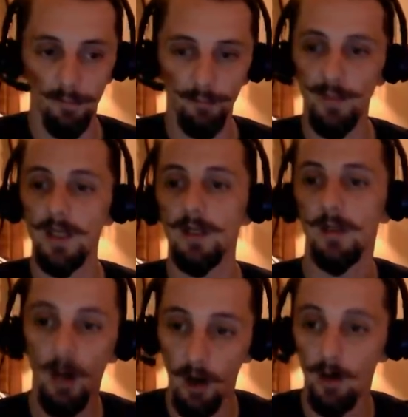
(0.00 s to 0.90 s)

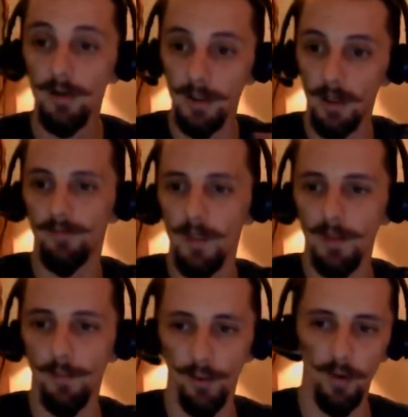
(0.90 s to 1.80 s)
because of these
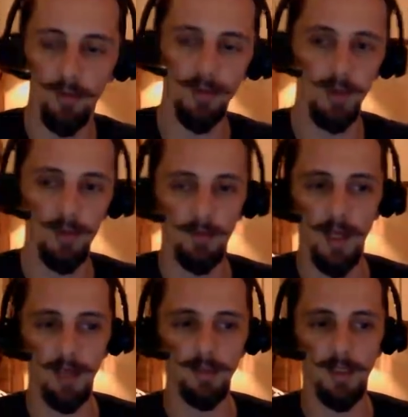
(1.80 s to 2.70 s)
approach
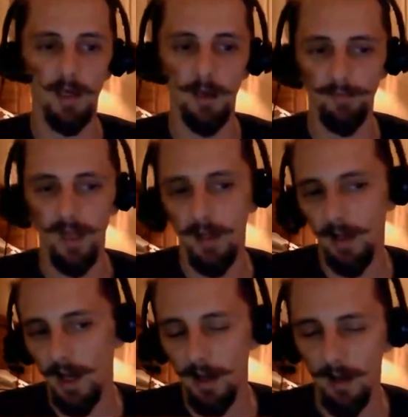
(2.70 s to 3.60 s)
decks.
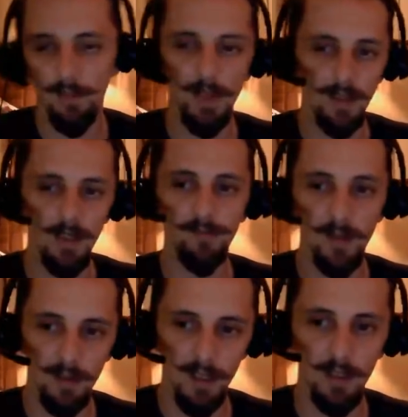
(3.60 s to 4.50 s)
I mean, if
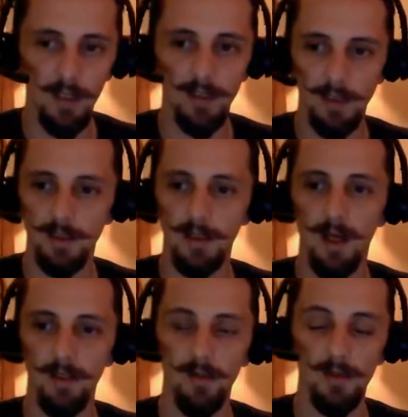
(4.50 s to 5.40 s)
Near Dead Lands gets a lot
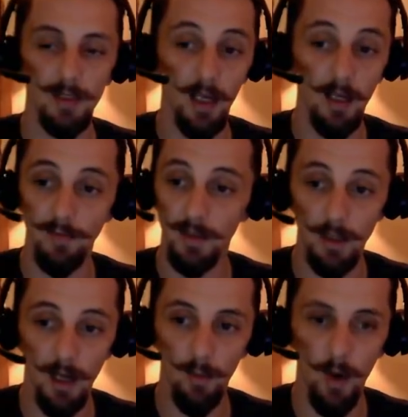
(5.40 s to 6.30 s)
of use, and there's a
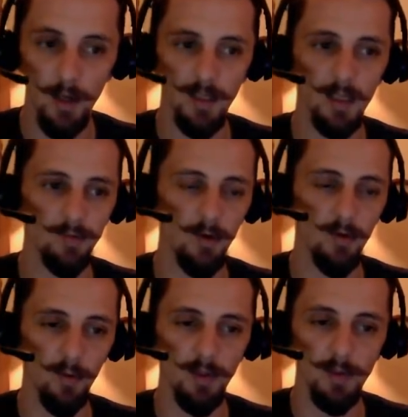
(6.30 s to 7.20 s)
lot of white decks
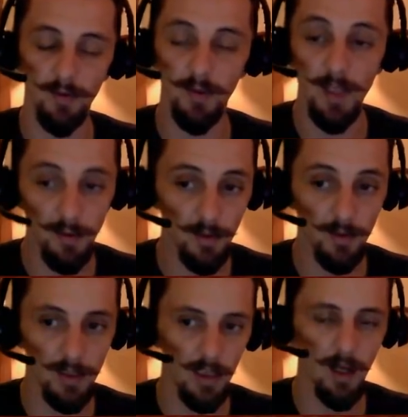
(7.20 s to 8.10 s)
floating around, so the
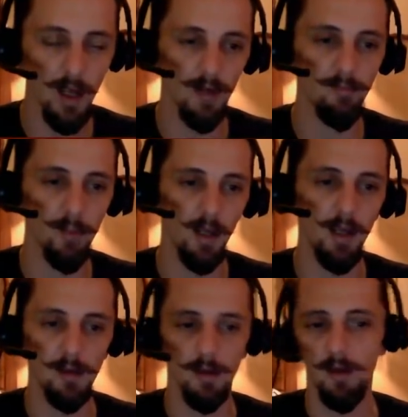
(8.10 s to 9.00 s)
deserts get a lot of
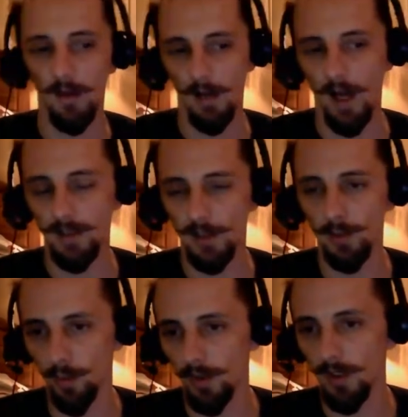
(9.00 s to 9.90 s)
play. I just
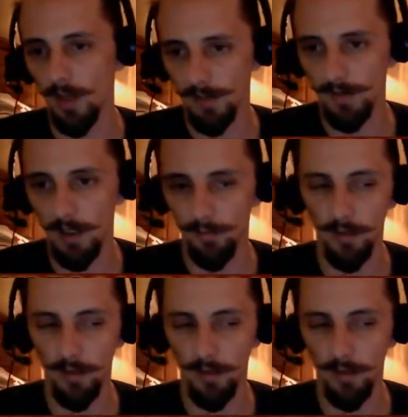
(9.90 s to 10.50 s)
really like the imp